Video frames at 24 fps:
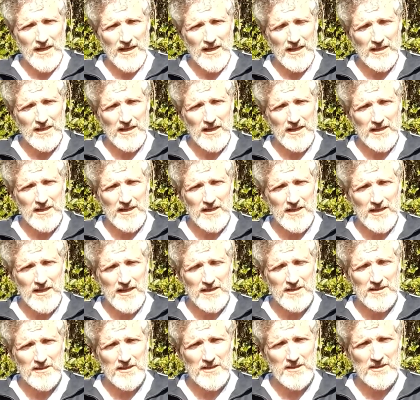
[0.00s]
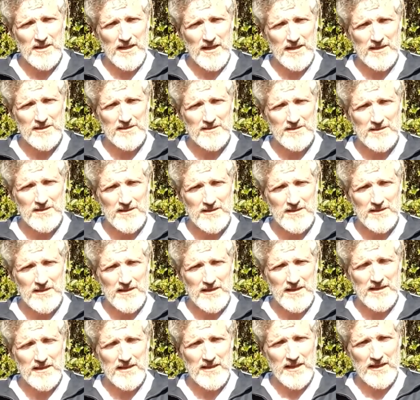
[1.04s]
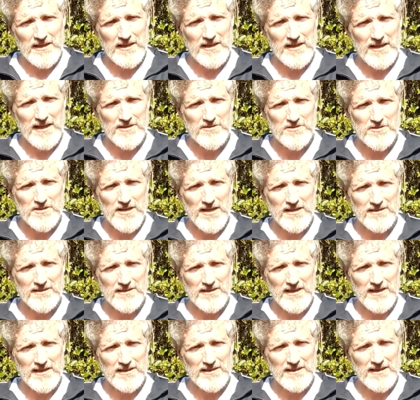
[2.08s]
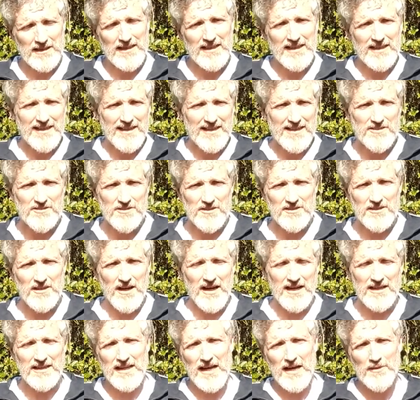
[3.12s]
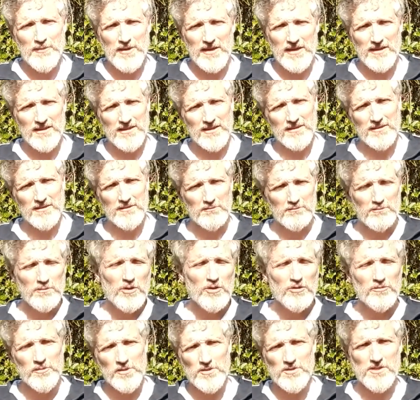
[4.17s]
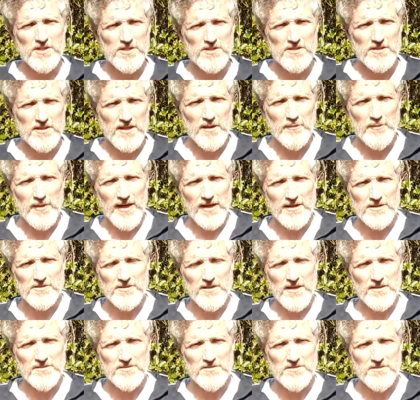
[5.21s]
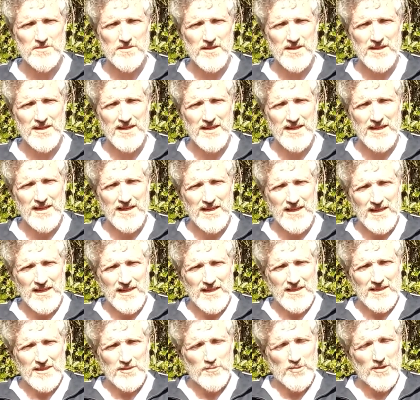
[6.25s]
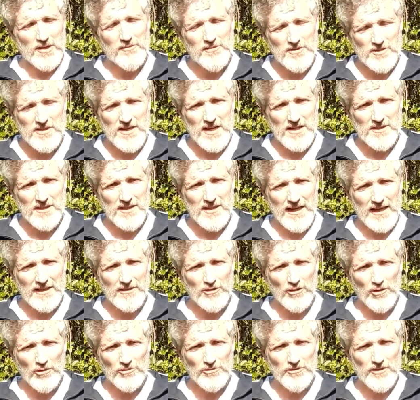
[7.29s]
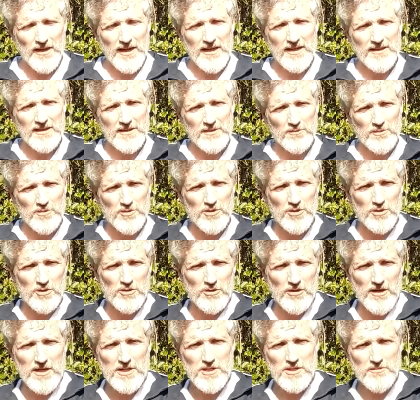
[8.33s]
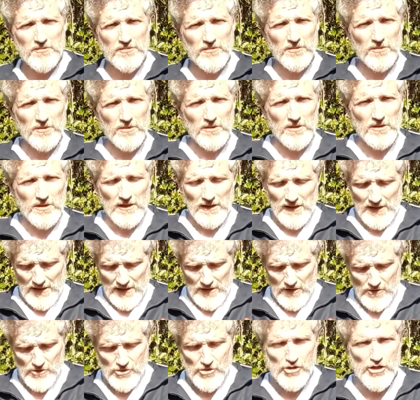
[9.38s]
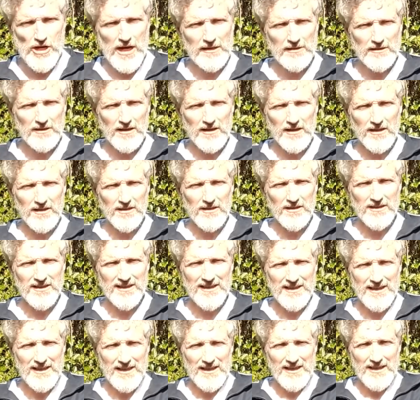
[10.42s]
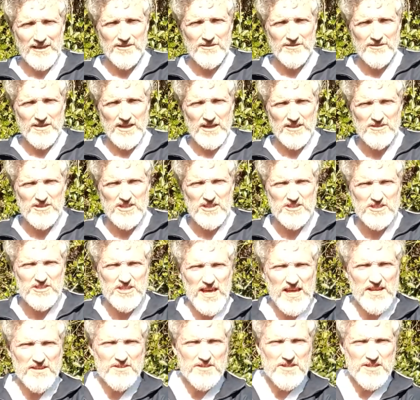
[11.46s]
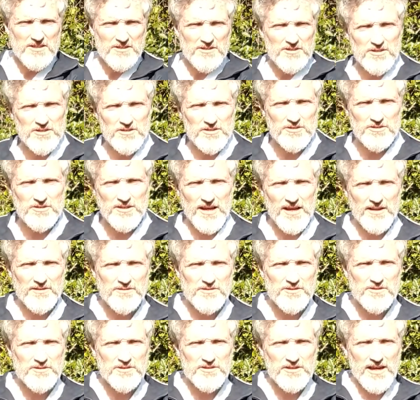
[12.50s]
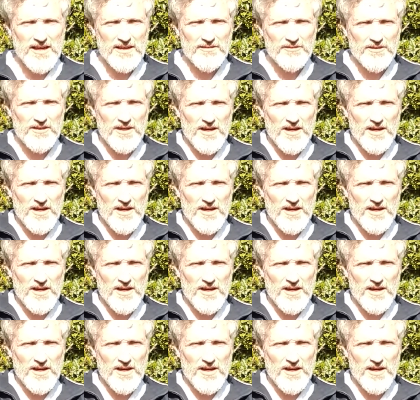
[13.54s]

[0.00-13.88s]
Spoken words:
Like Heian Nidan, like Heian Sandan, it's a dynamic movement into that back stance. Previous kata Heian Yondan, it was a graceful, gentle descent into your stance and the